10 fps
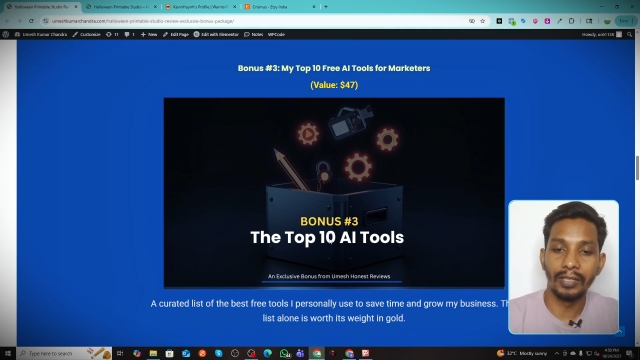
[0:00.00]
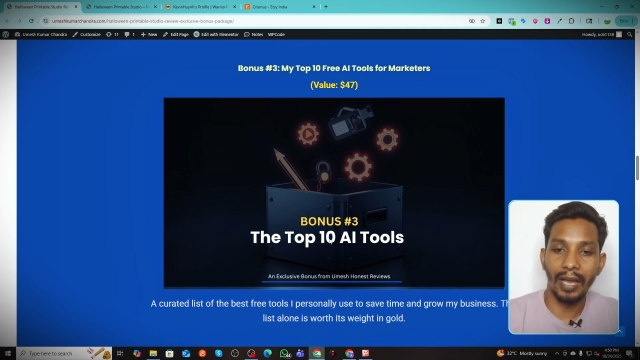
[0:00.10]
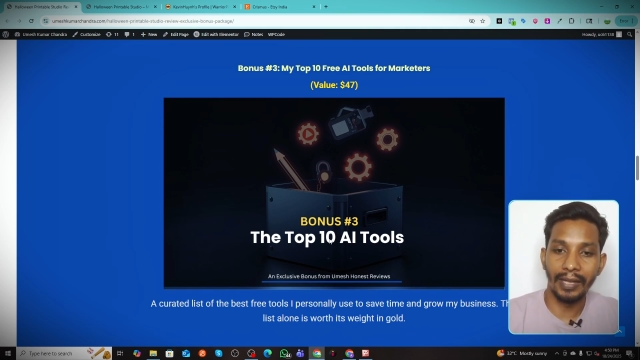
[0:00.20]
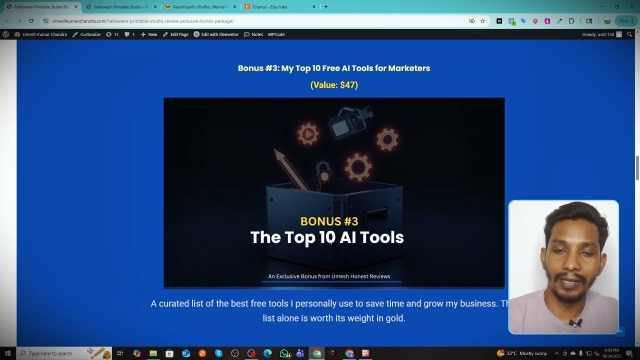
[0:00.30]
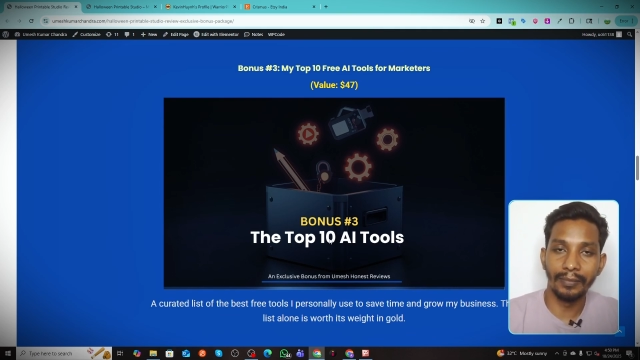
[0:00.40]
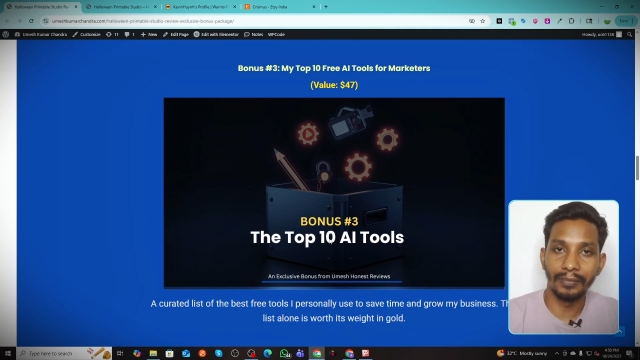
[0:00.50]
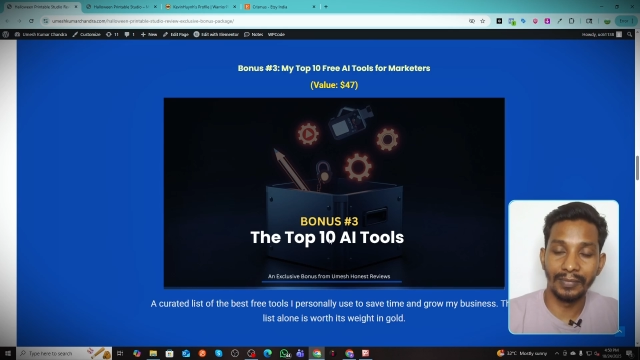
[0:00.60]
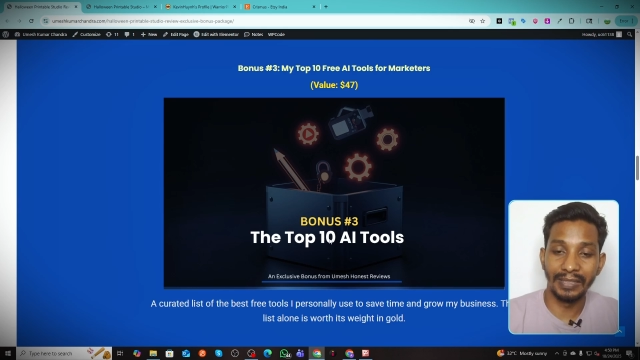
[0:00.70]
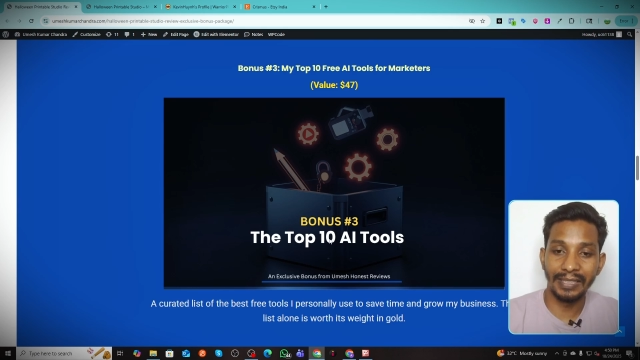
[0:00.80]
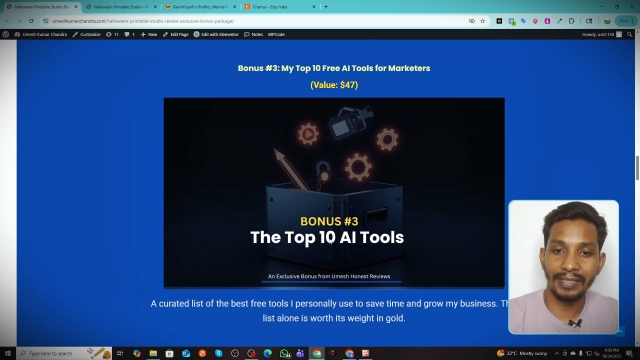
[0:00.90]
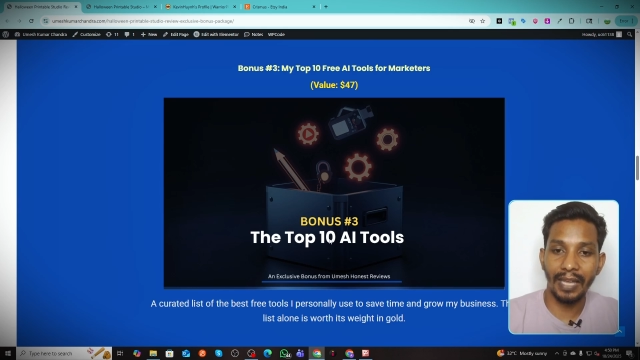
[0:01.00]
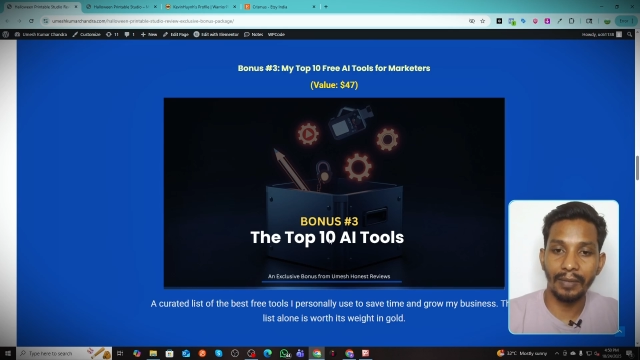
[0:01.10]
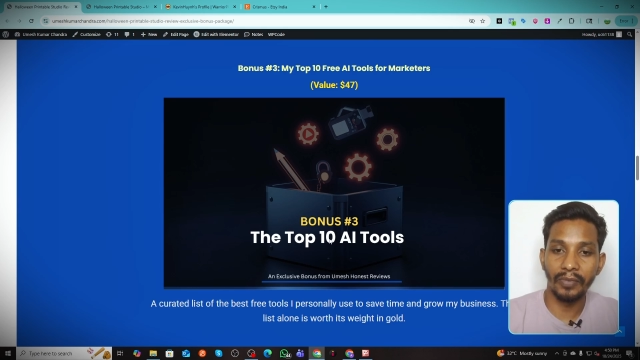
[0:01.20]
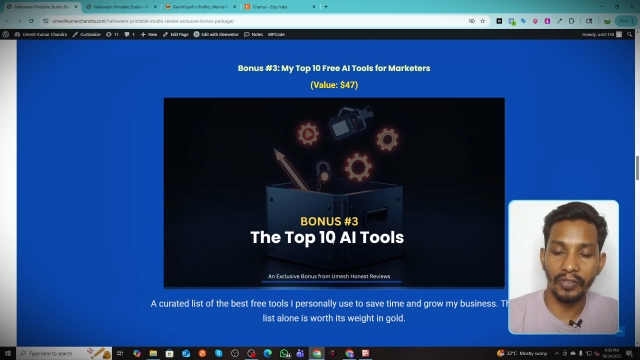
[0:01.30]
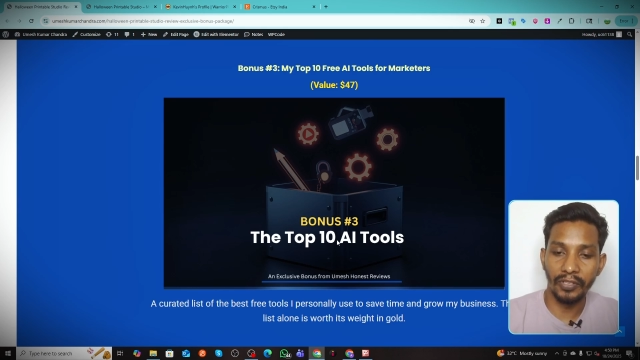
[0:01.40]
am this
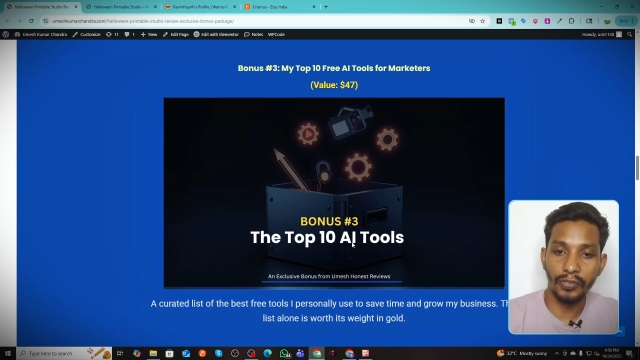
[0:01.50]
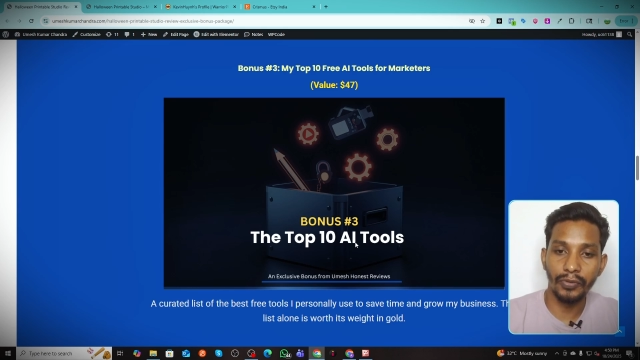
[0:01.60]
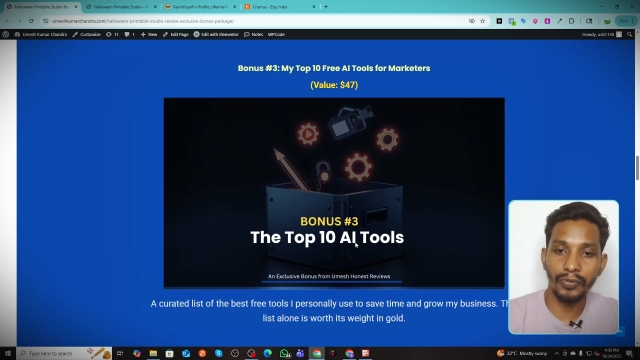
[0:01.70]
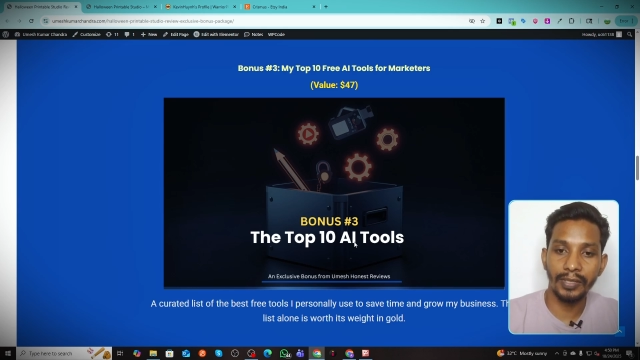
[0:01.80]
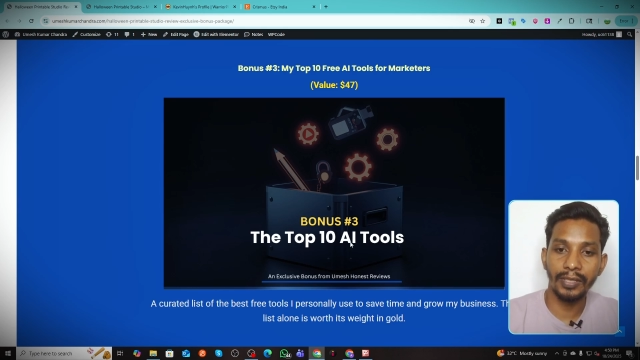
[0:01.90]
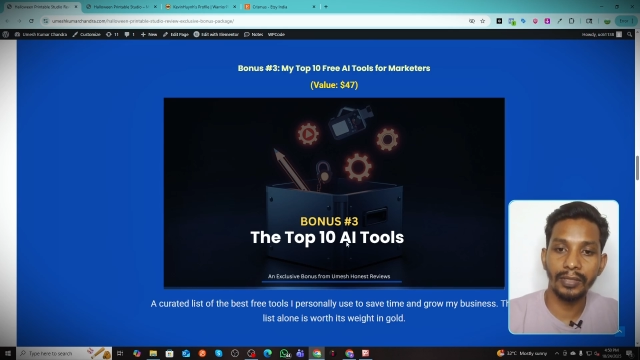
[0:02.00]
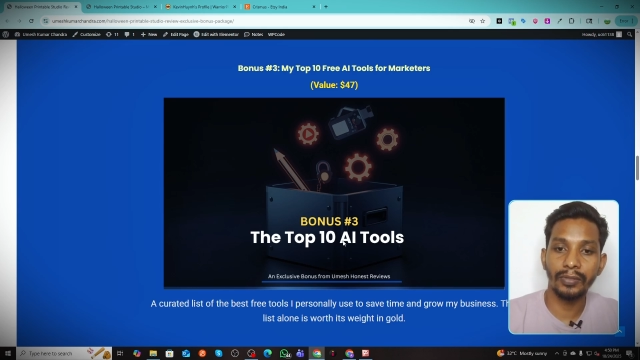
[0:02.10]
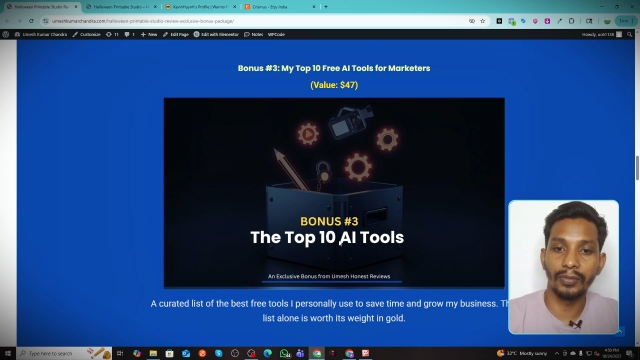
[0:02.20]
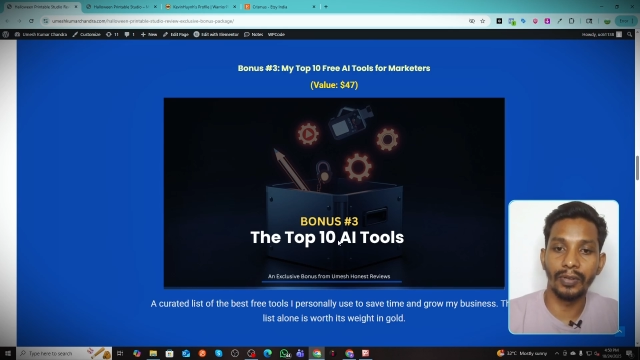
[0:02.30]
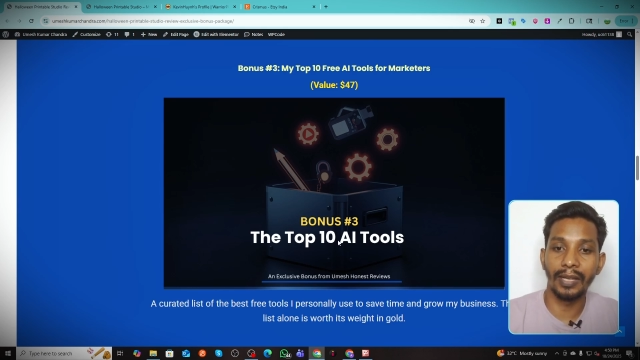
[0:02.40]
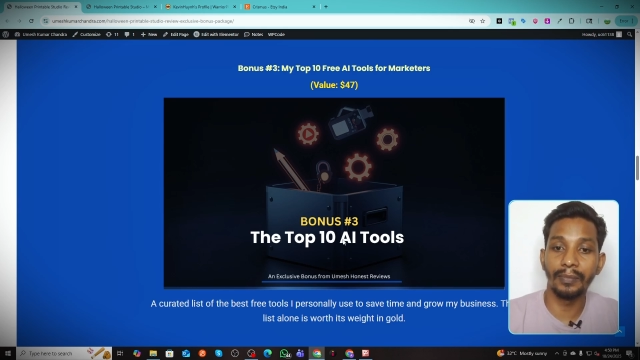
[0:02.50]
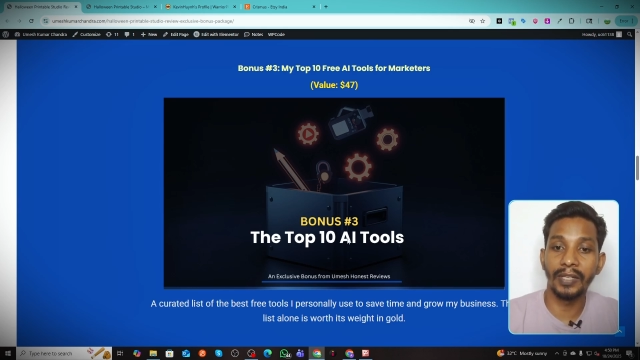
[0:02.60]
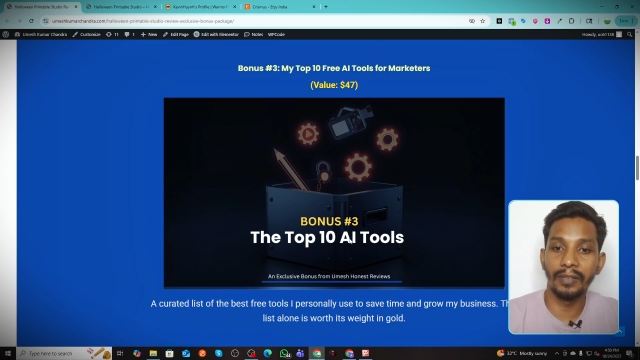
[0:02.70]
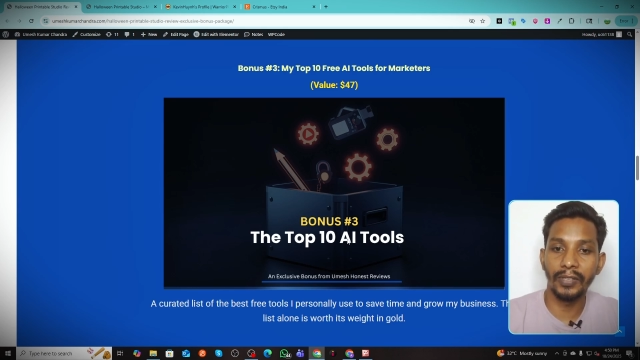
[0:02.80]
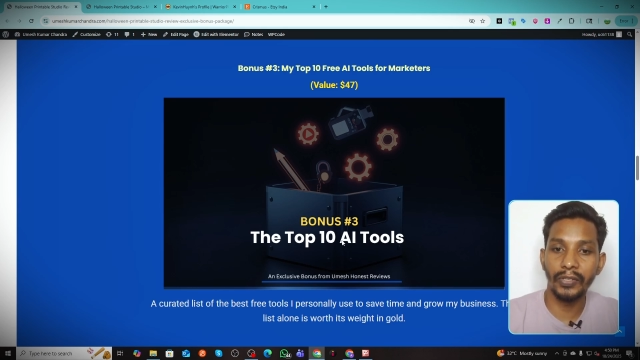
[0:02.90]
time using, so I am
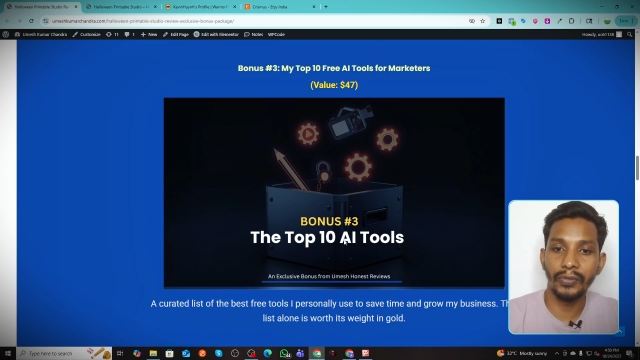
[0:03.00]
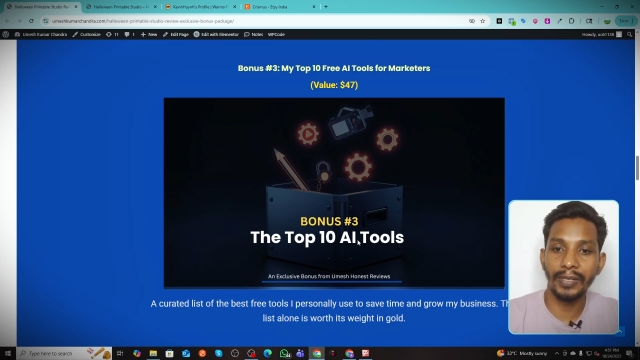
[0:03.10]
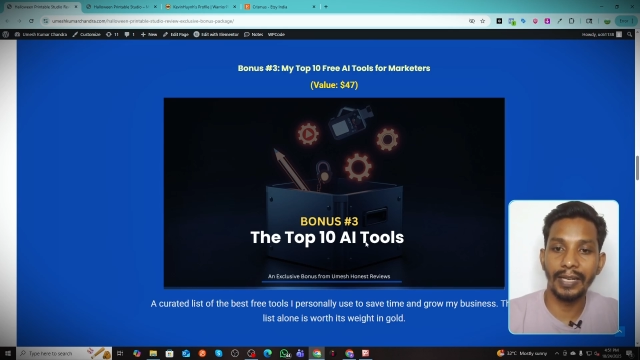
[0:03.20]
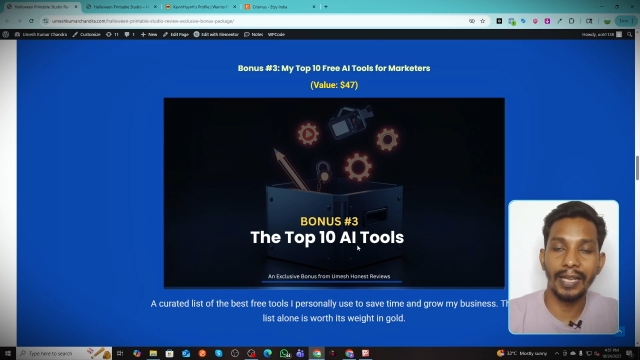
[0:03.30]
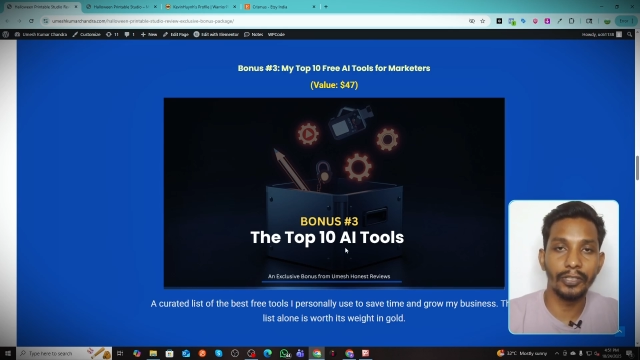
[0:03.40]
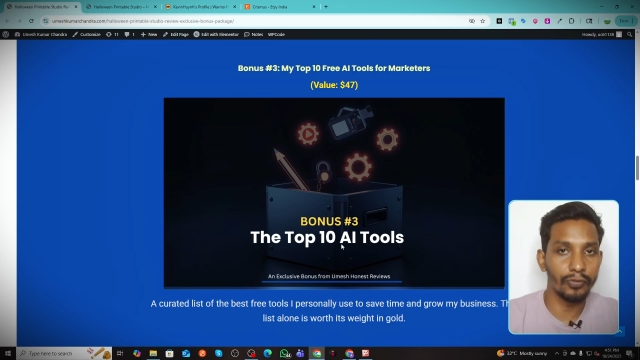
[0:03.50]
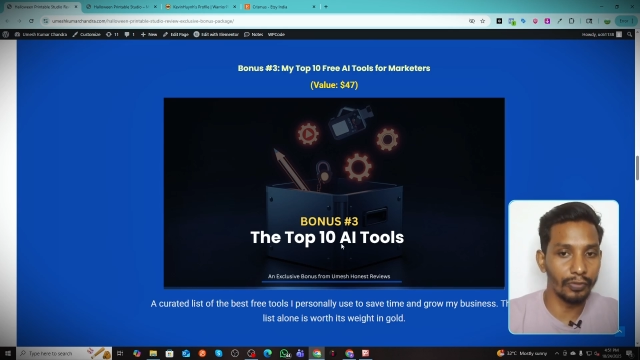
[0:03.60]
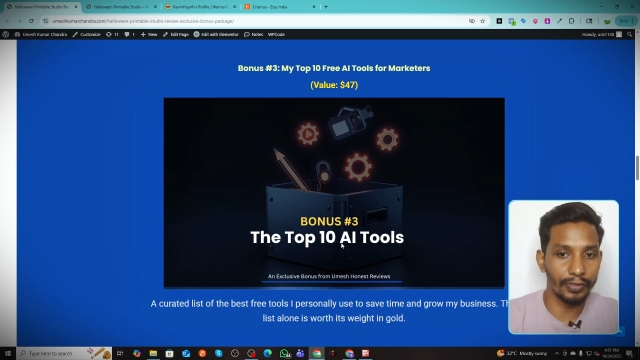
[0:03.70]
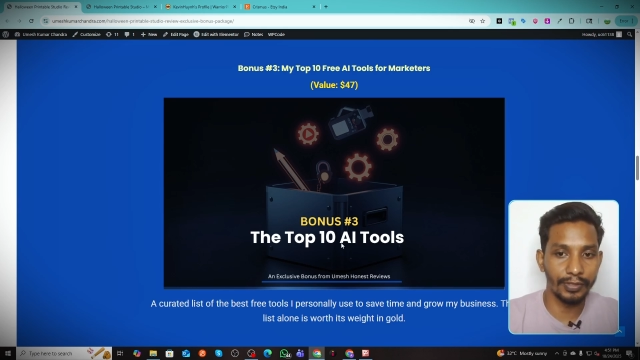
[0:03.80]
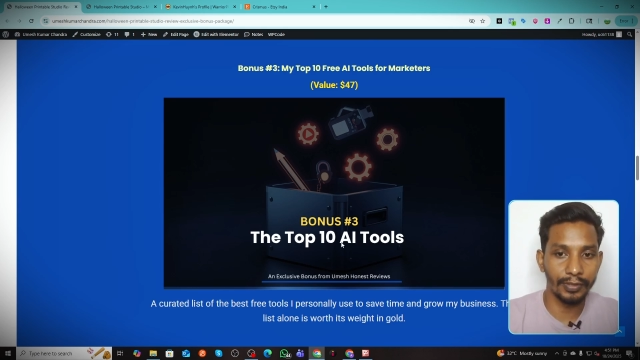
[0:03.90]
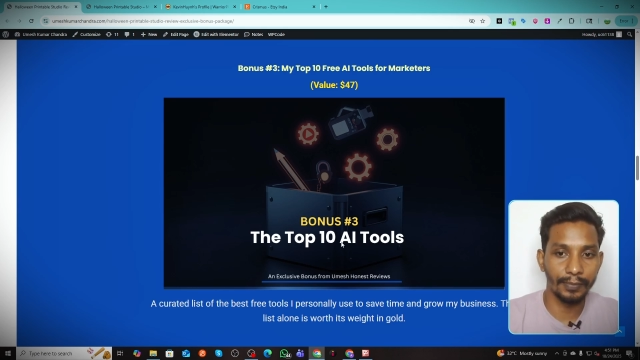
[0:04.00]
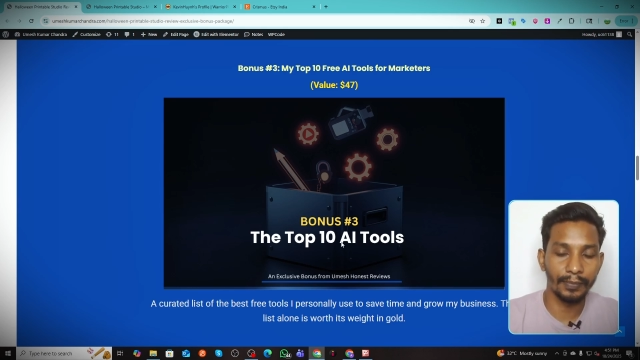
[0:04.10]
giving you 10 AI tools